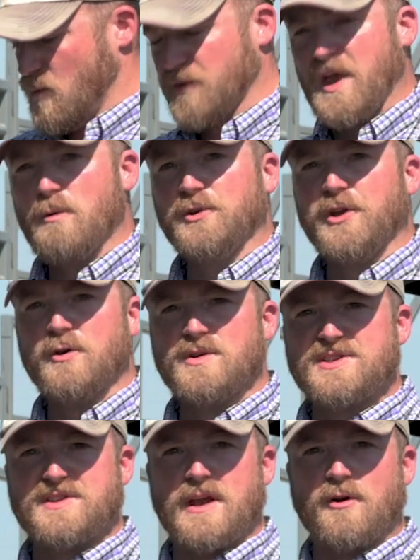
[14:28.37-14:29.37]
what they will do
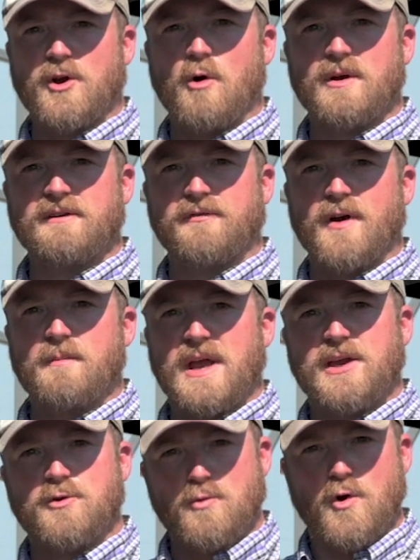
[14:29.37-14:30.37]
is they're going from
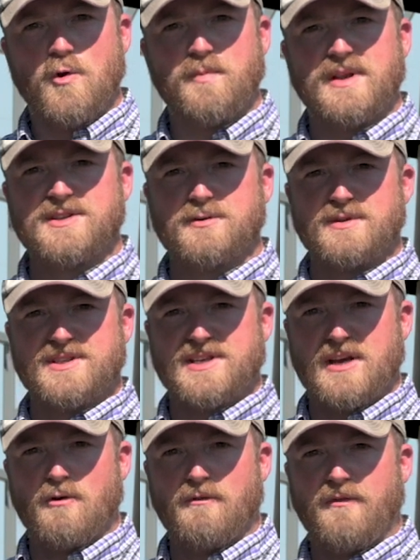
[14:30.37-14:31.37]
a group into a
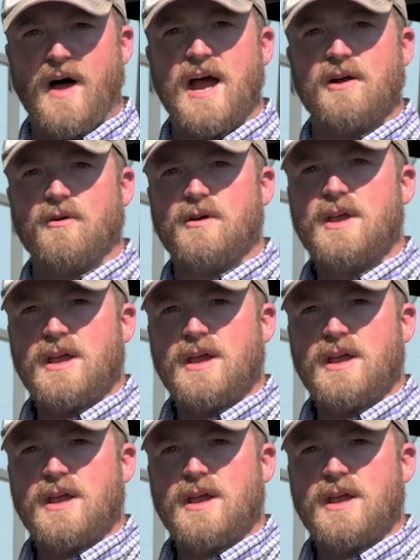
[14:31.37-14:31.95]
single file